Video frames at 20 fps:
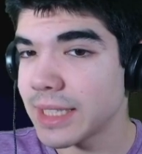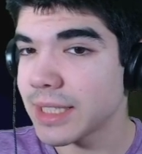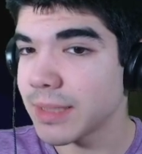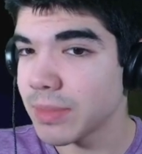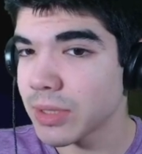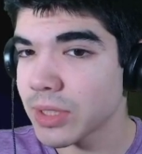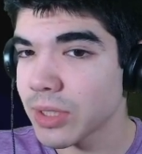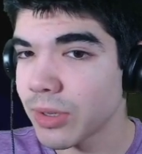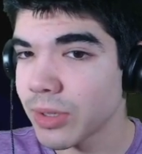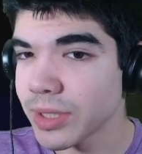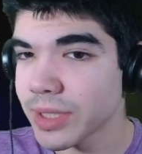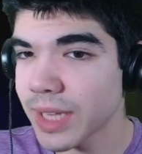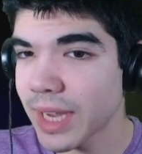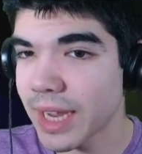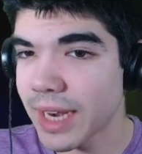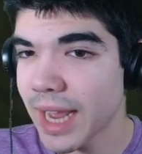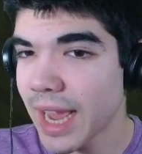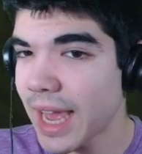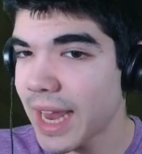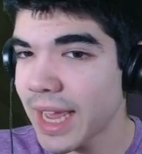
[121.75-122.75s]
some Soul
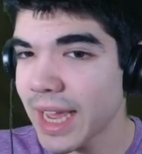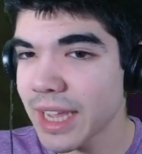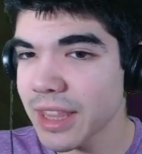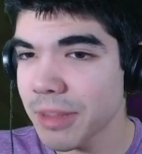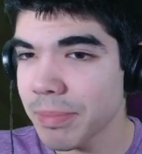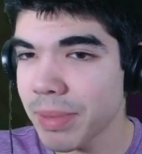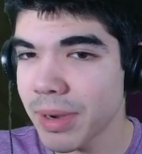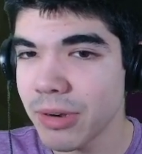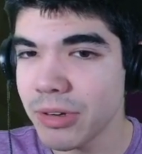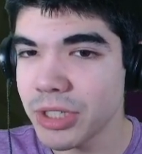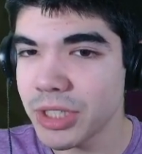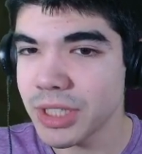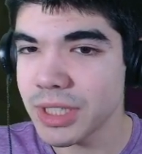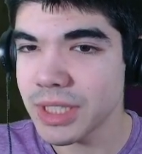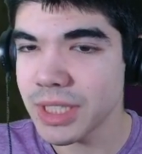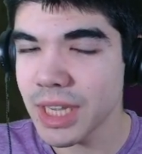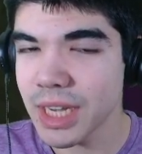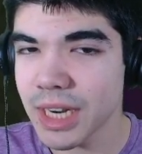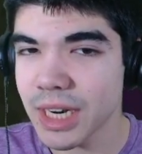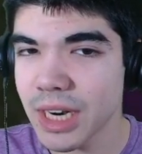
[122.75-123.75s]
Sand, and I got the
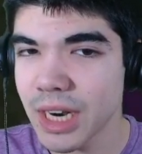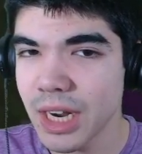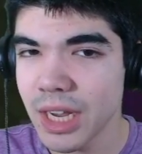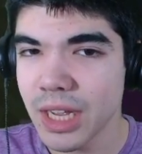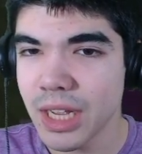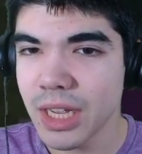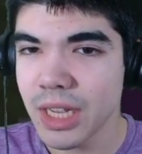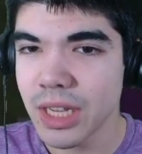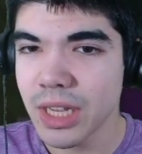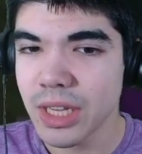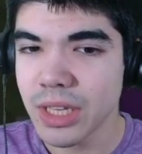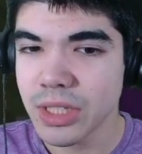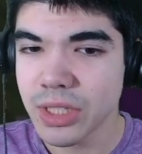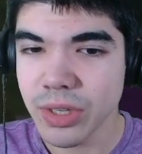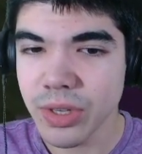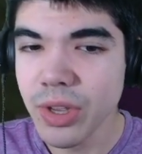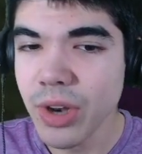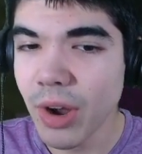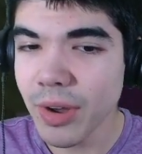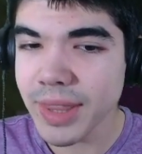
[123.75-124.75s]
potions here. So
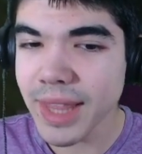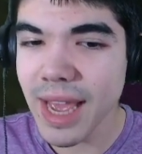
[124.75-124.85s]
you know what